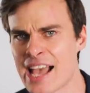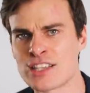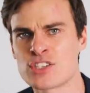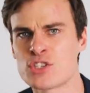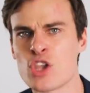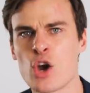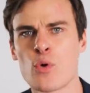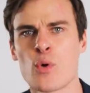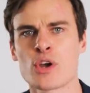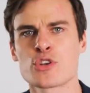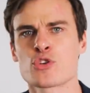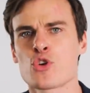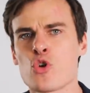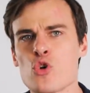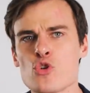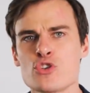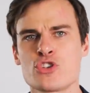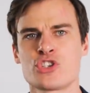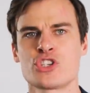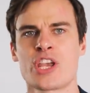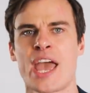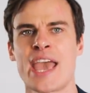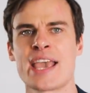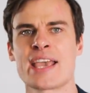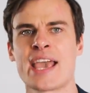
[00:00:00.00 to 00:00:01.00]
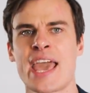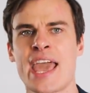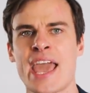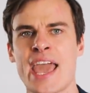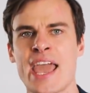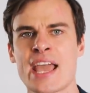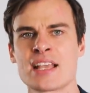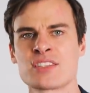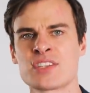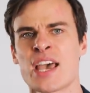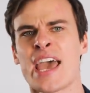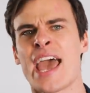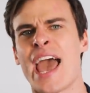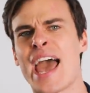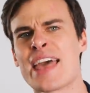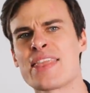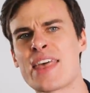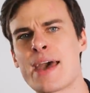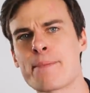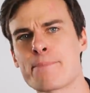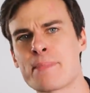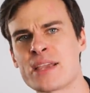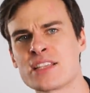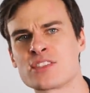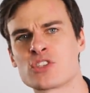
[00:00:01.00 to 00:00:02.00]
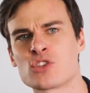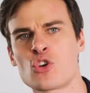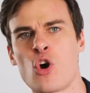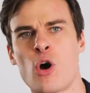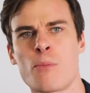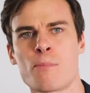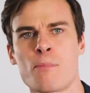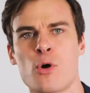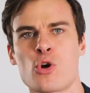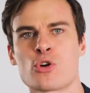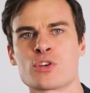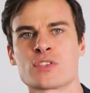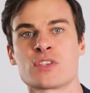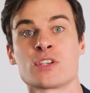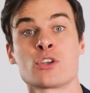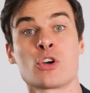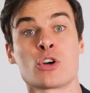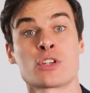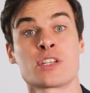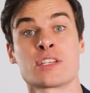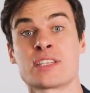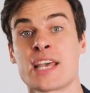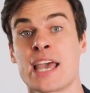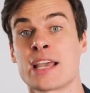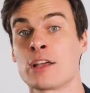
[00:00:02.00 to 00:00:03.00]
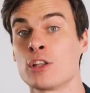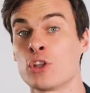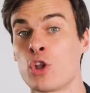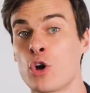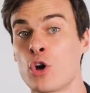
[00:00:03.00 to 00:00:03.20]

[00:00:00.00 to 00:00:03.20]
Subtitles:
as no one could shake hands, and that meant Scott Morrison got to take a